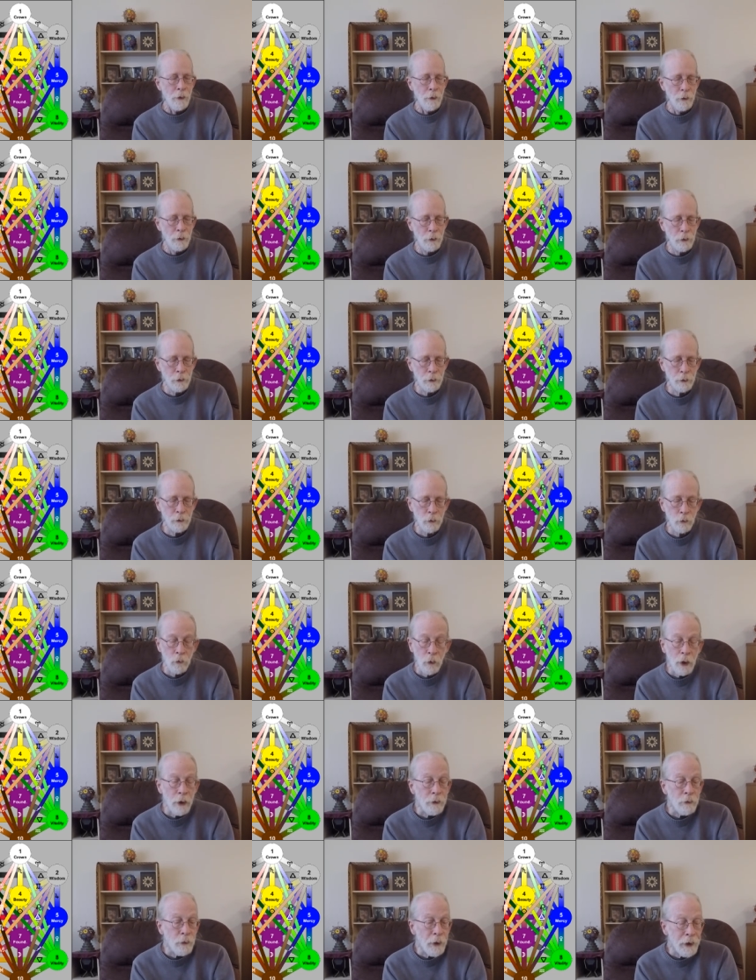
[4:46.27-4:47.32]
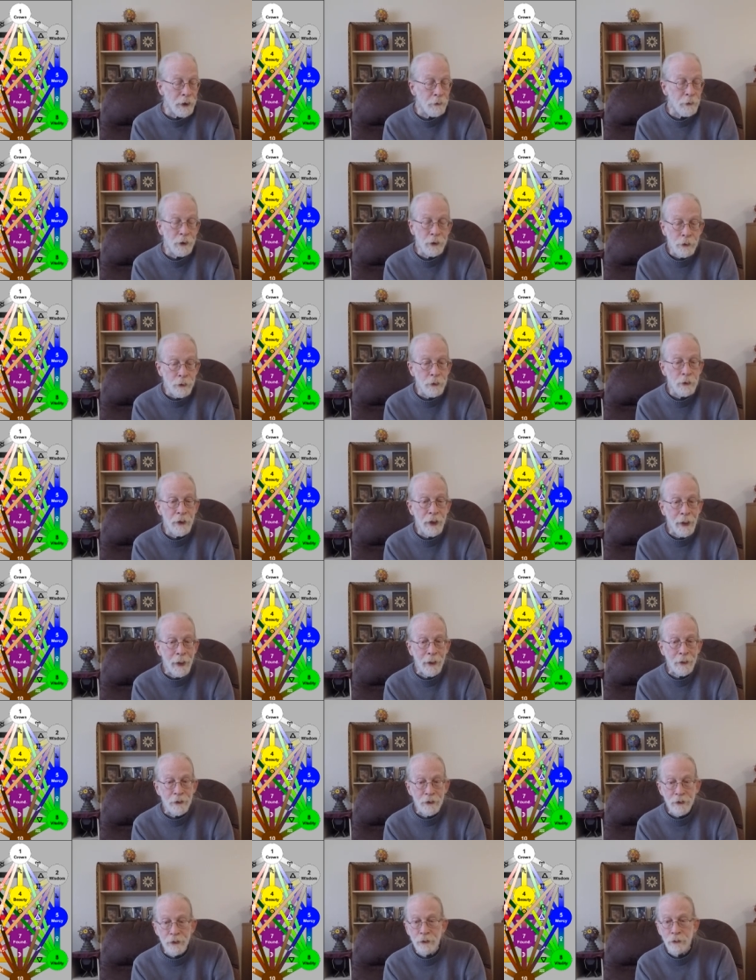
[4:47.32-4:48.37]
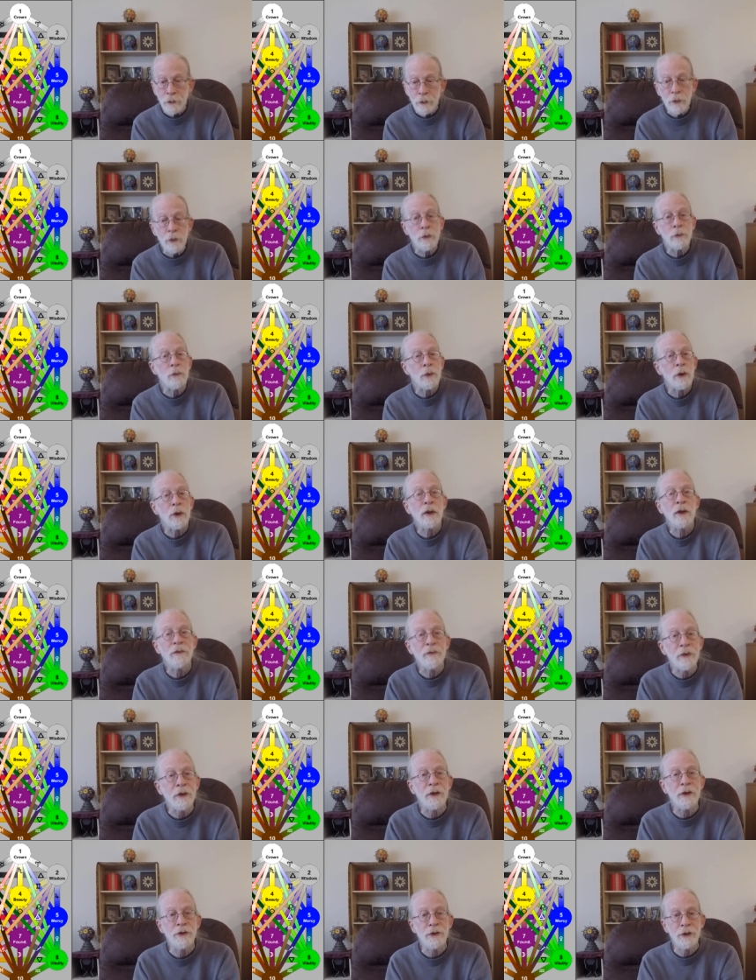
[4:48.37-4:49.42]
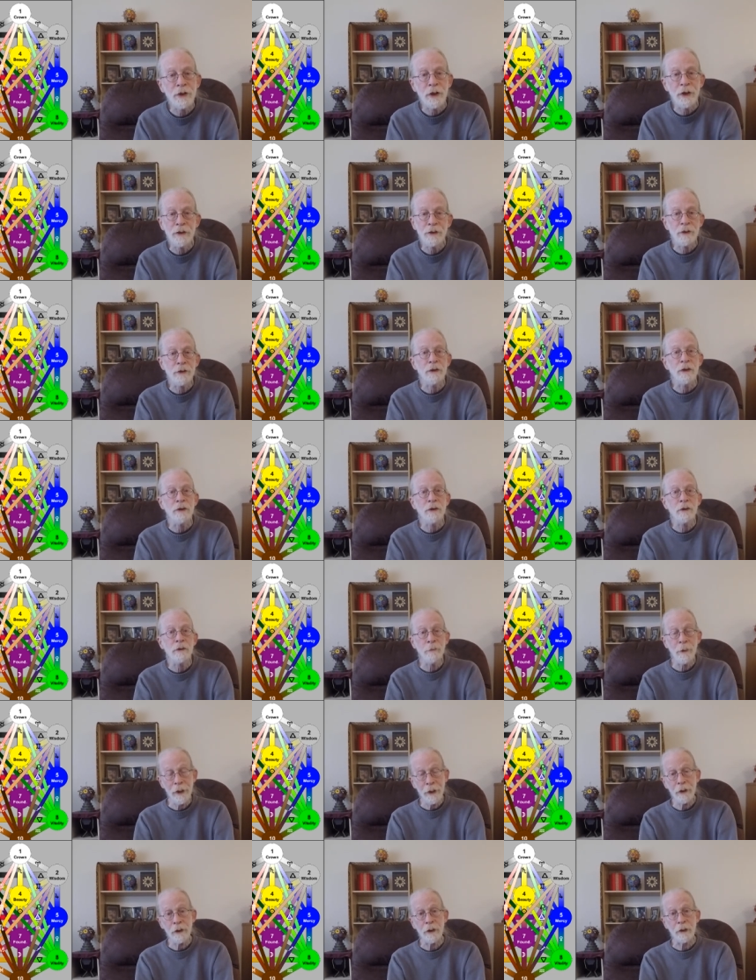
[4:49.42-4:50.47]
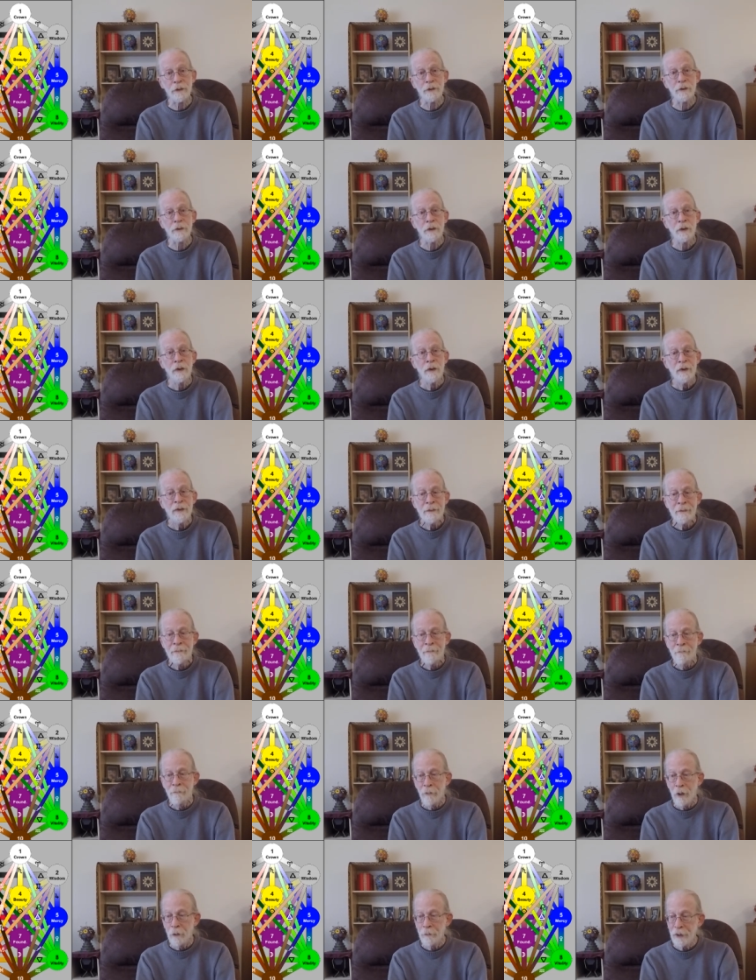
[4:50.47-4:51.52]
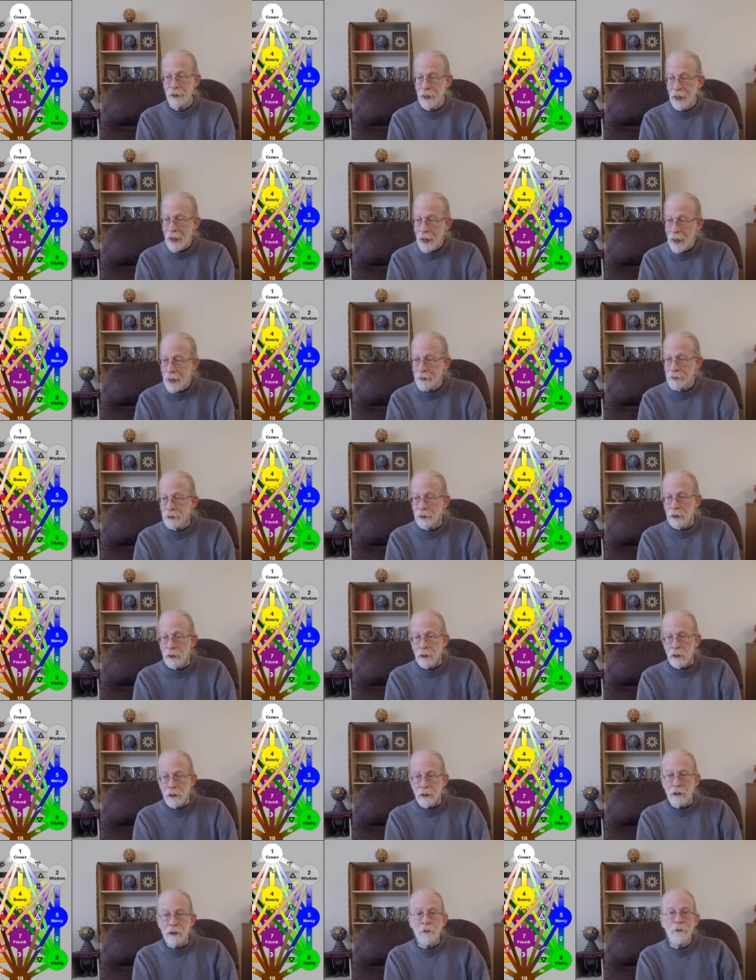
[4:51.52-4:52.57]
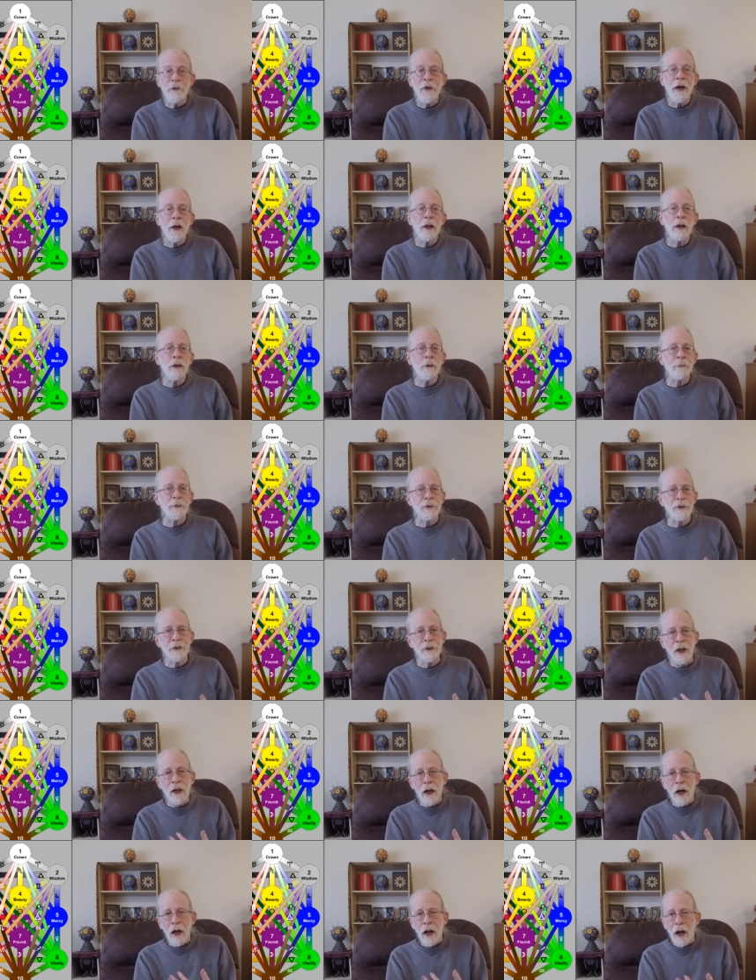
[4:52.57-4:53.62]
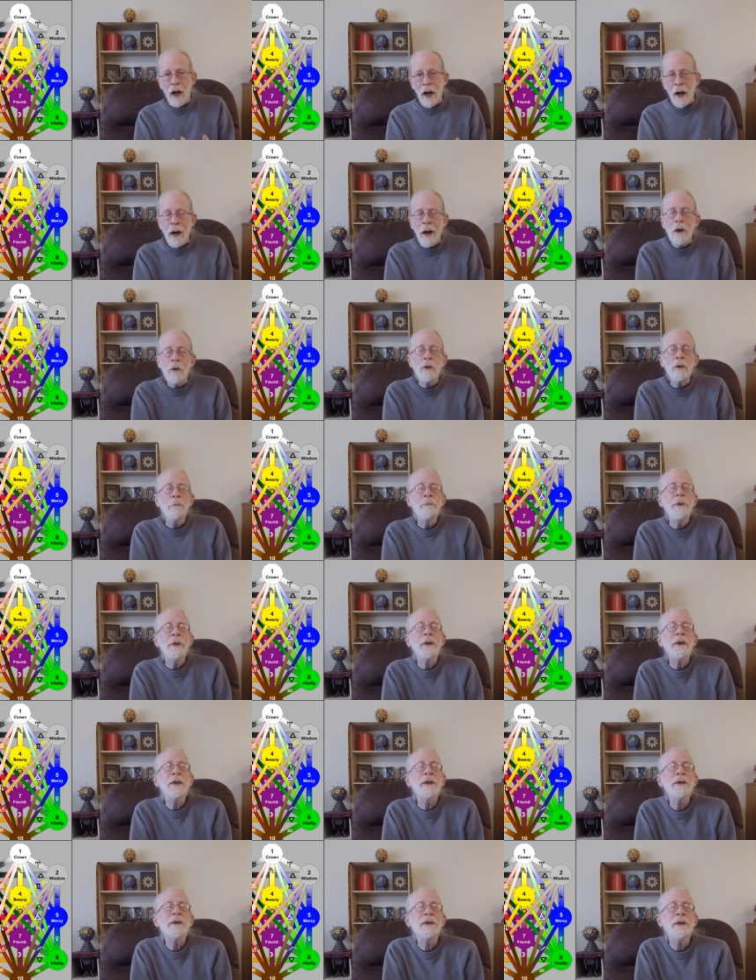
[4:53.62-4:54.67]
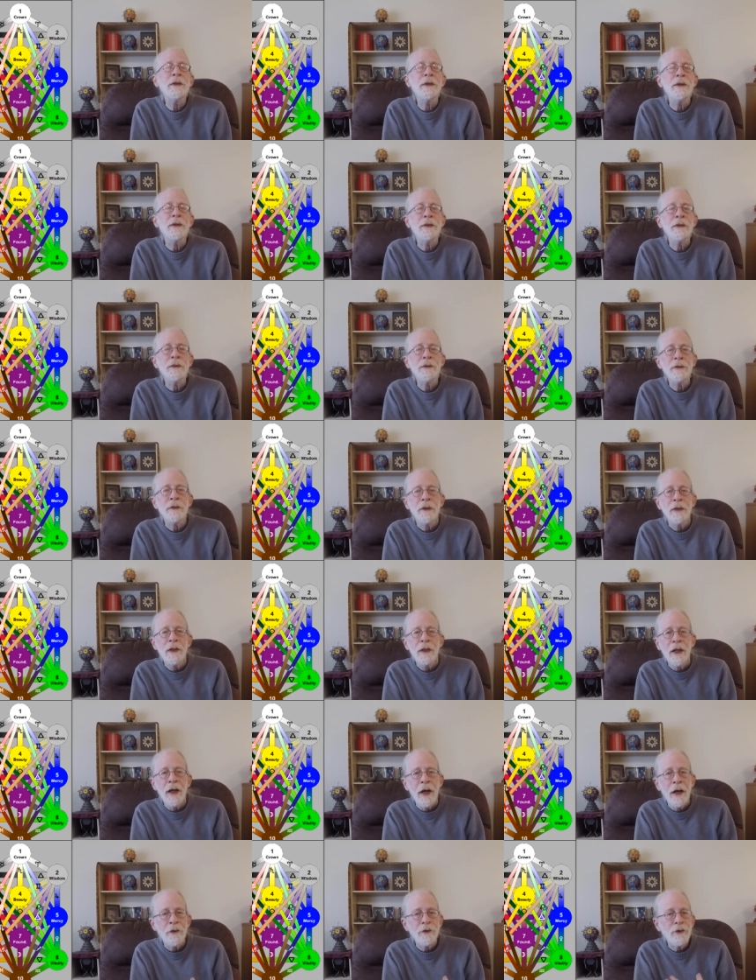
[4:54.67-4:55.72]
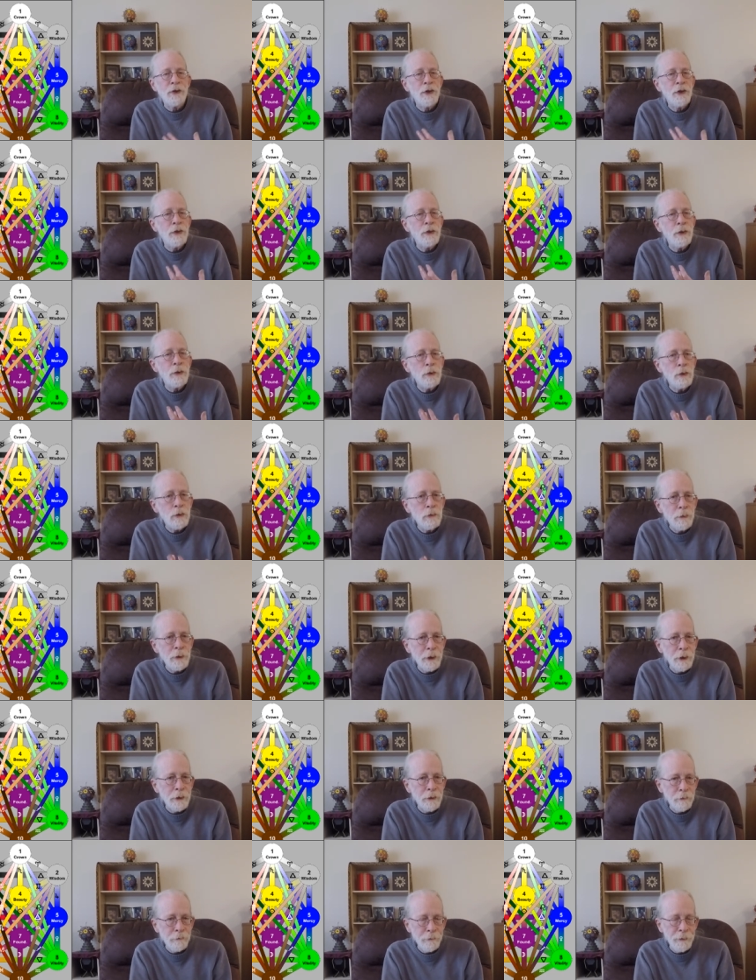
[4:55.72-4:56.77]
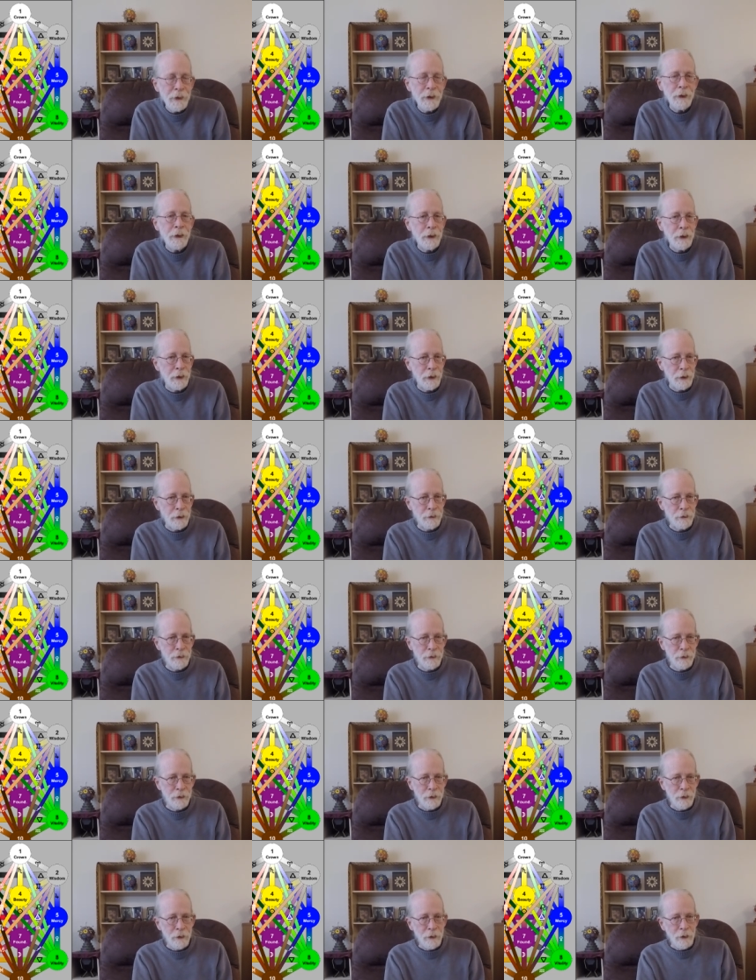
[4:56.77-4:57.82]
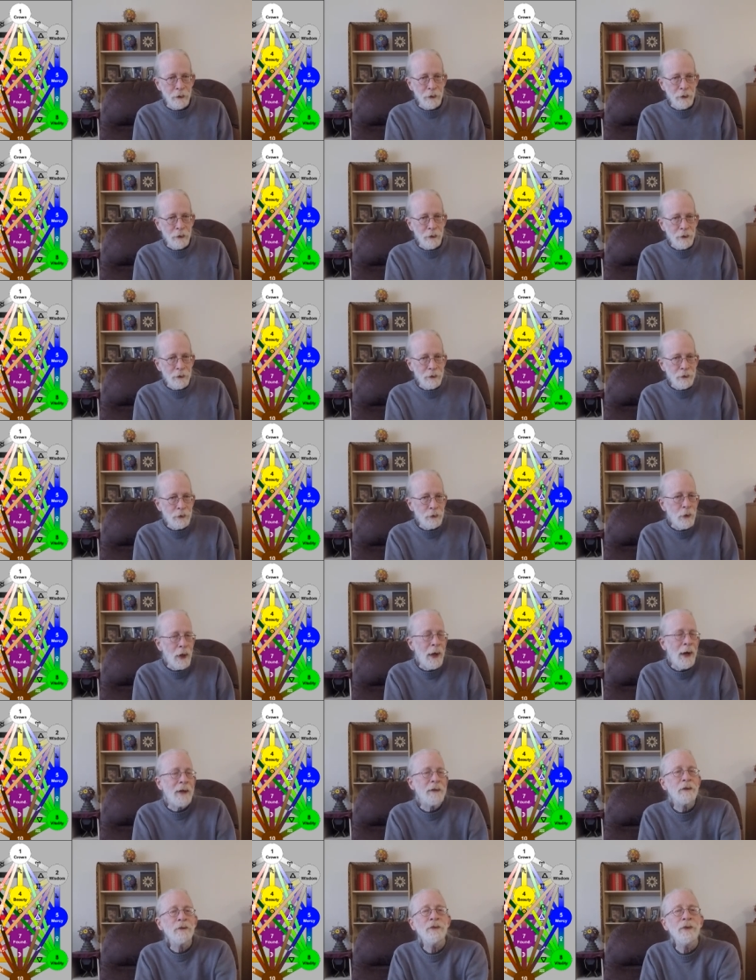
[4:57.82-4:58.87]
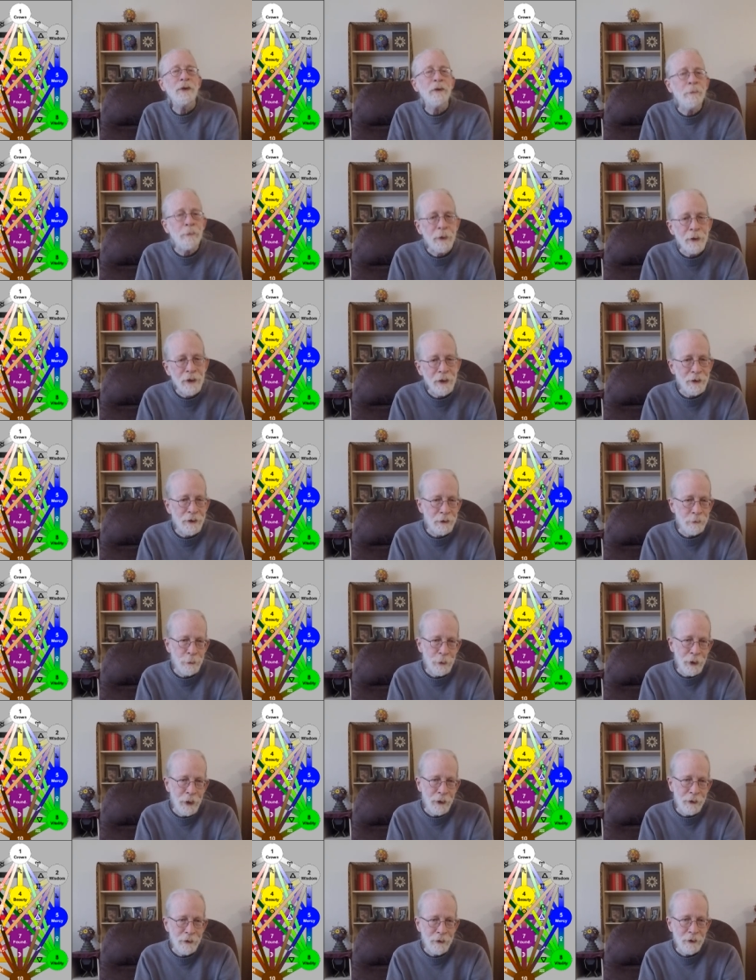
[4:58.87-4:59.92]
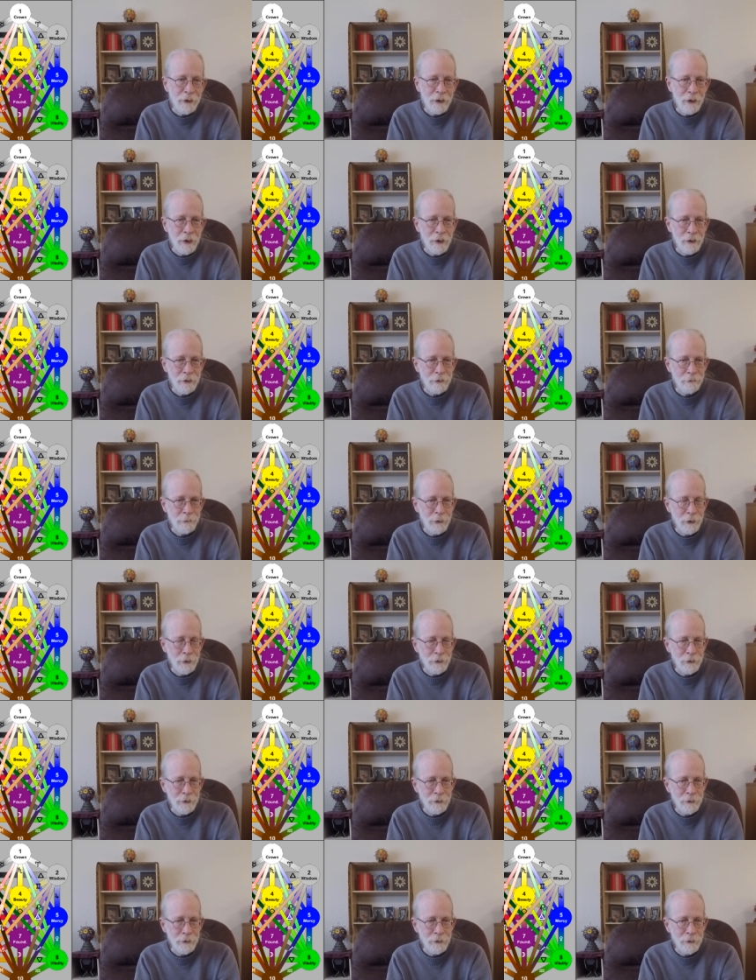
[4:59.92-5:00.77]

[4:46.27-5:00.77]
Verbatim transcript: One way we do that is through the work of initiation and dramatics. I mean that develops our abilities as human beings to actively participate in the cosmos.